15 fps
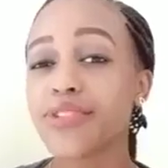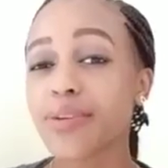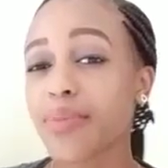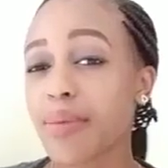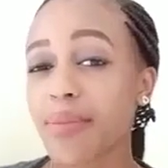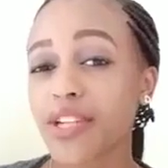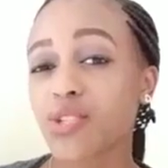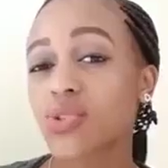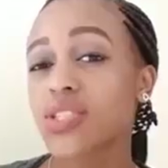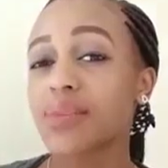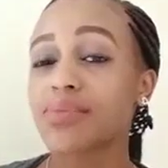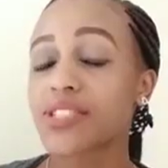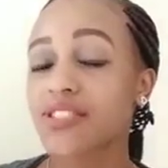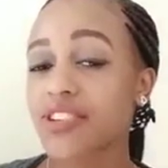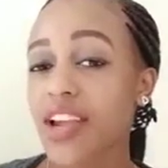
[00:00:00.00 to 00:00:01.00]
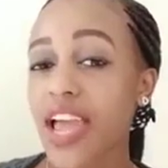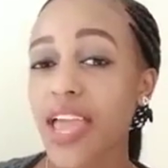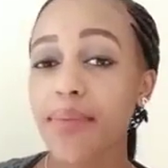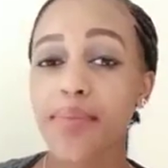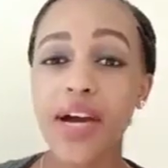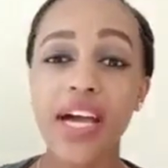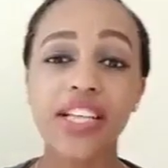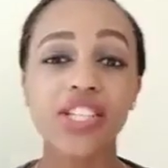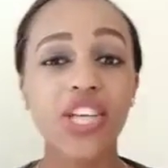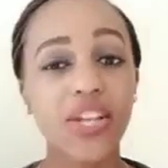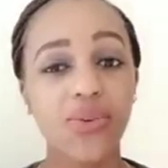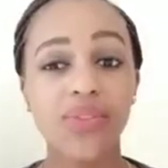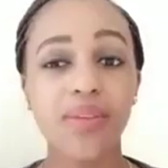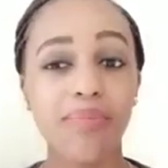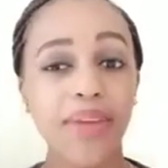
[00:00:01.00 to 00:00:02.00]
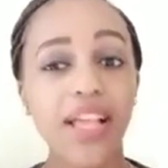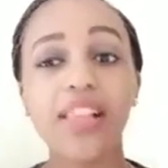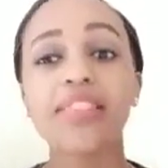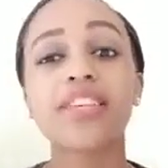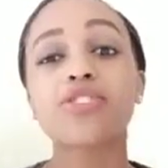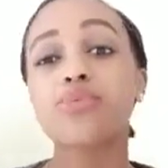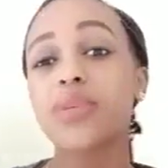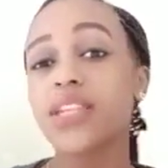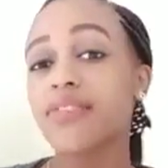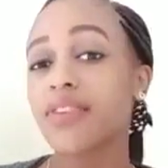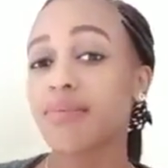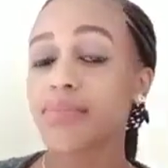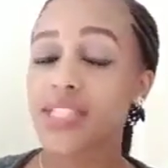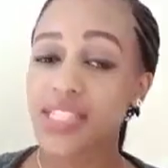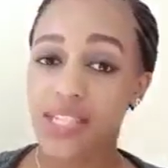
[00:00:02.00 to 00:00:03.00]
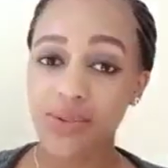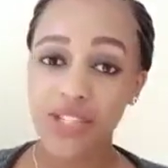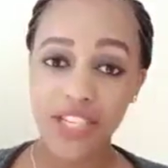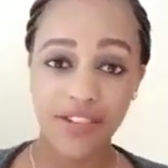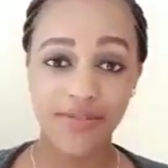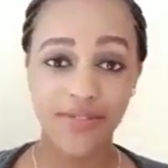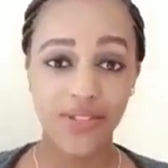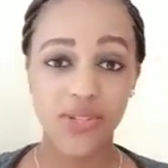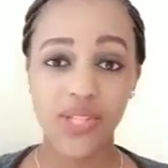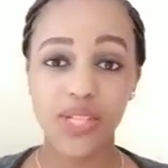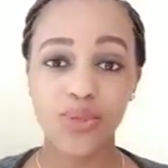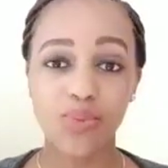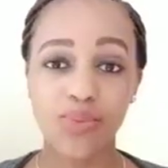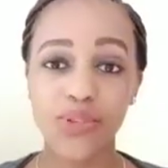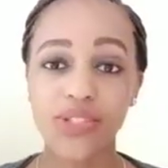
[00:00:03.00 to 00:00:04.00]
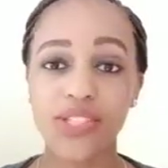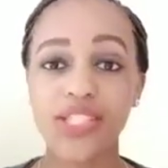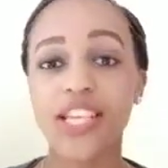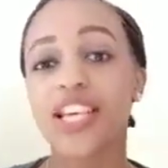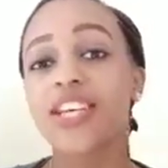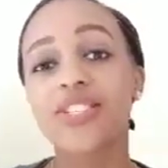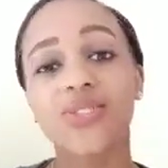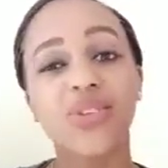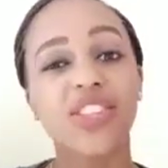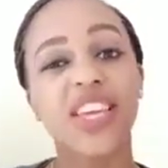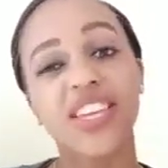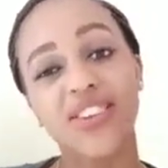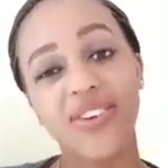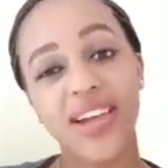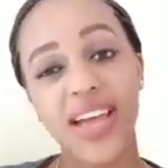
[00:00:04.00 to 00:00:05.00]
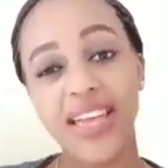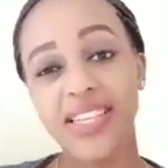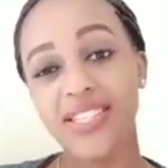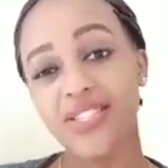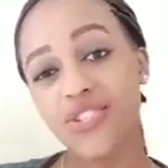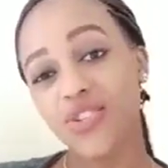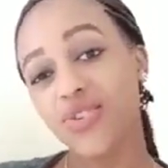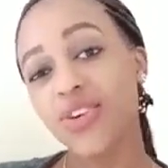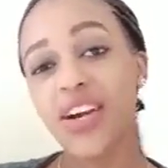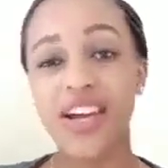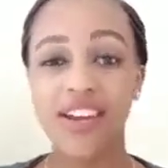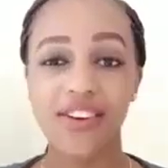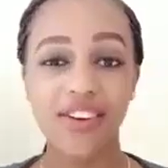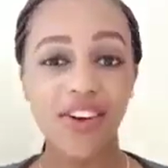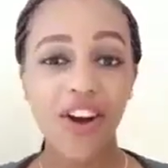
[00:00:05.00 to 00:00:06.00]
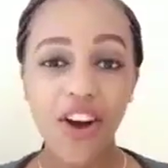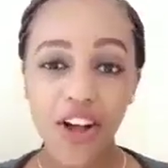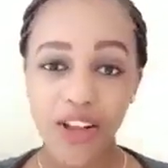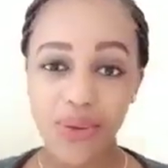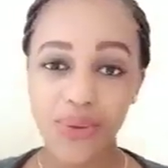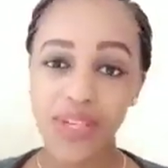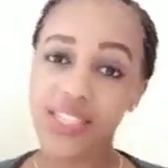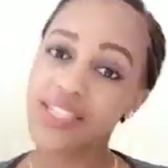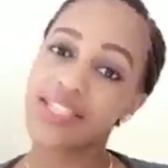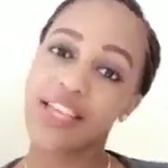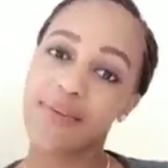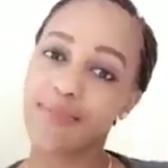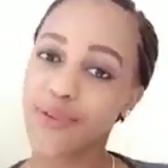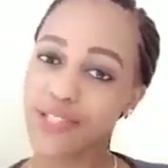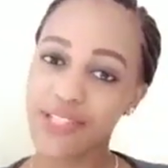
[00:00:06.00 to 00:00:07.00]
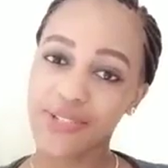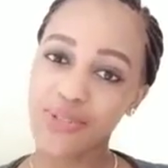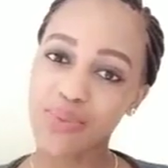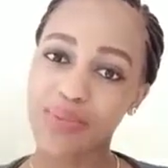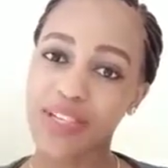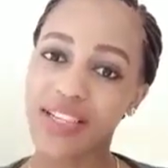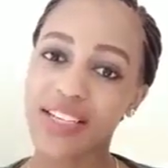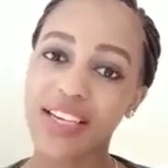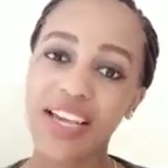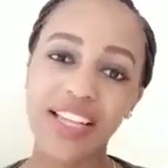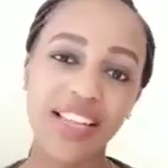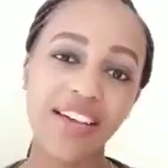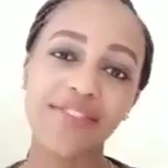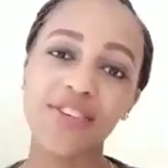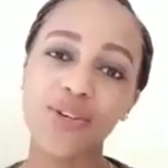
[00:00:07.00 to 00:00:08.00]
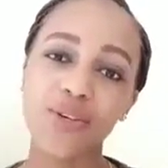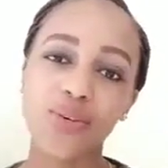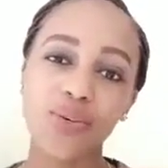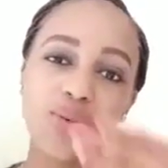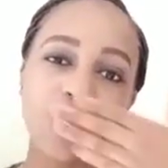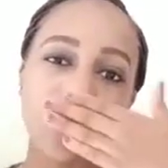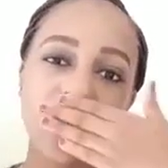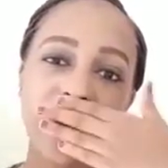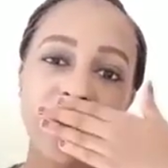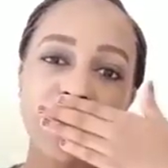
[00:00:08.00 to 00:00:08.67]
remember to subscribe and turn on the bell, that you may never miss out any video that we post. So thank you guys, you are always important to me. I love you.